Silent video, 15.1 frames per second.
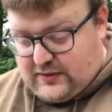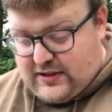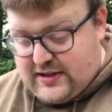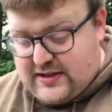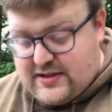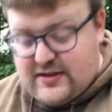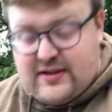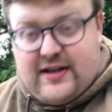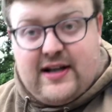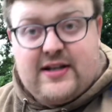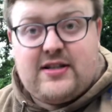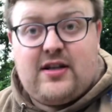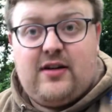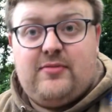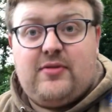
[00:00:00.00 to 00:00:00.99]
until the next
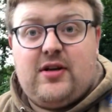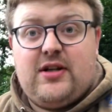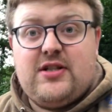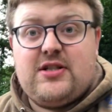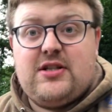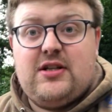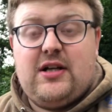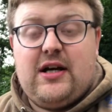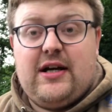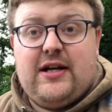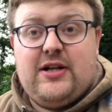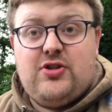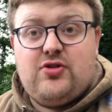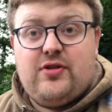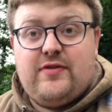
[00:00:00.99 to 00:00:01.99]
time guys, uh,
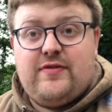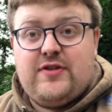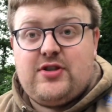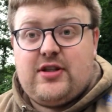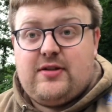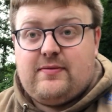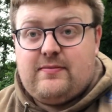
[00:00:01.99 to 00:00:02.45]
enjoy your fishing.